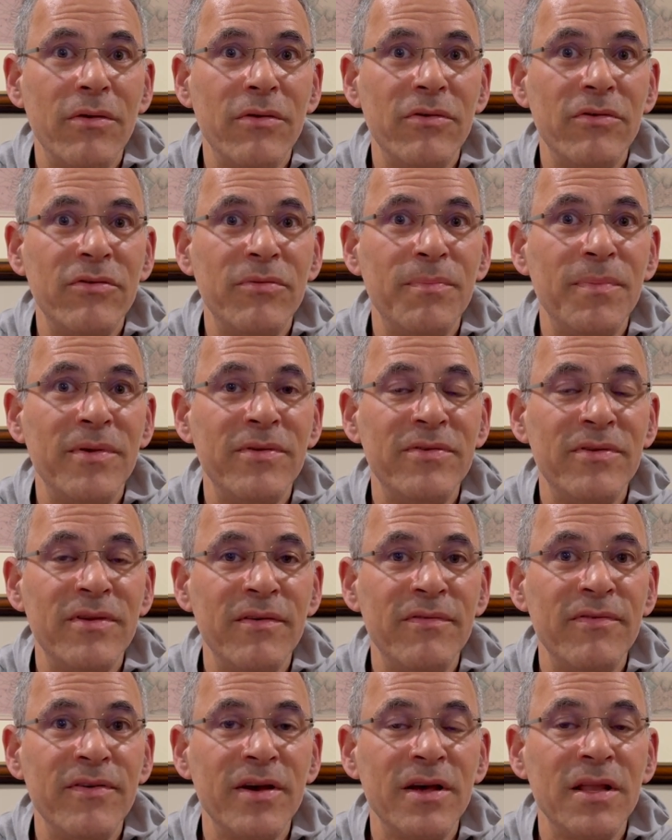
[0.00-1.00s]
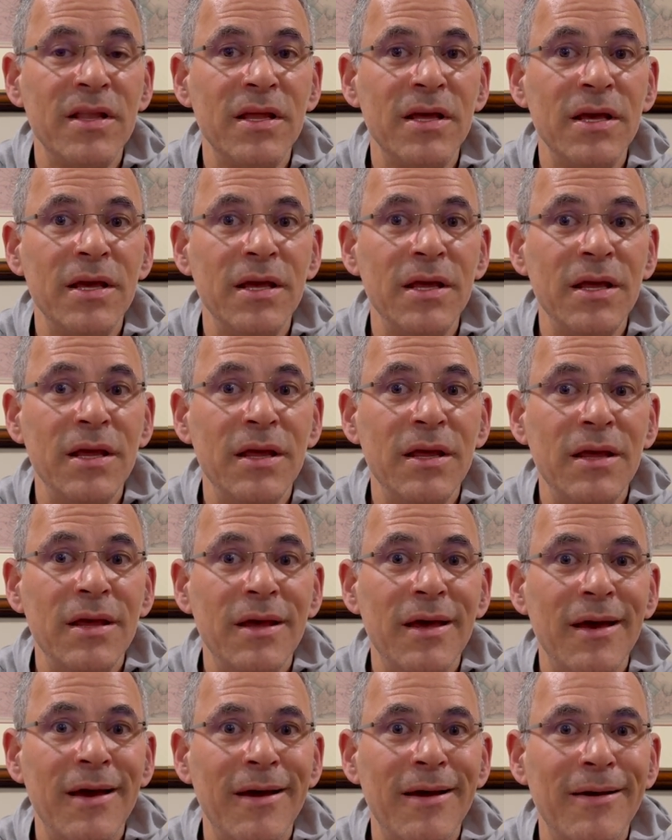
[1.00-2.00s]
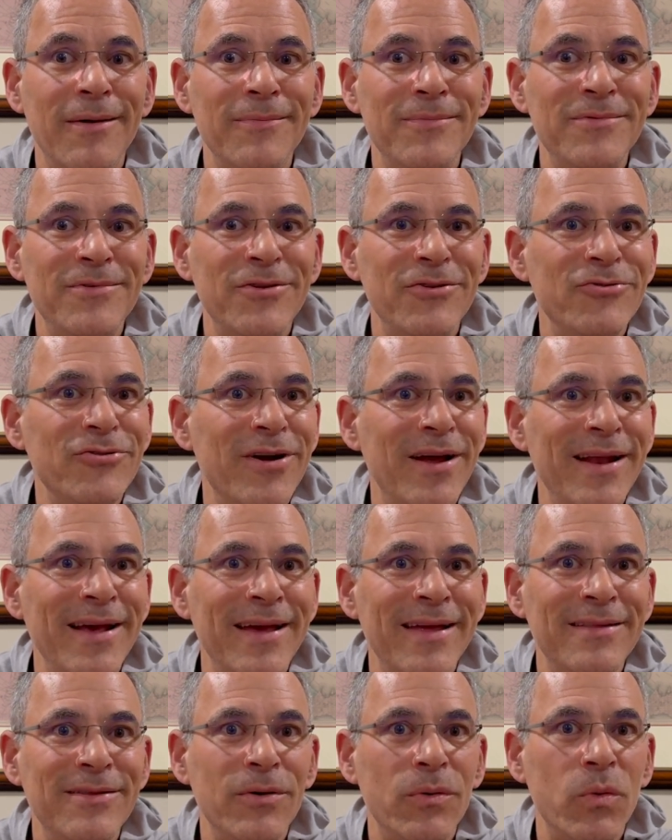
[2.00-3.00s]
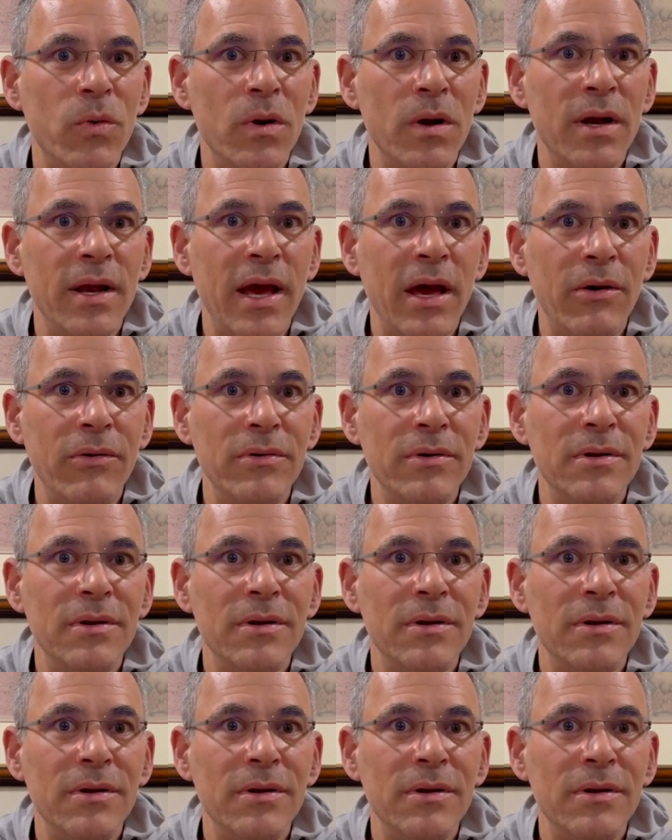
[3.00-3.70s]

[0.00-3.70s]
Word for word: specifically um, to try to get the word out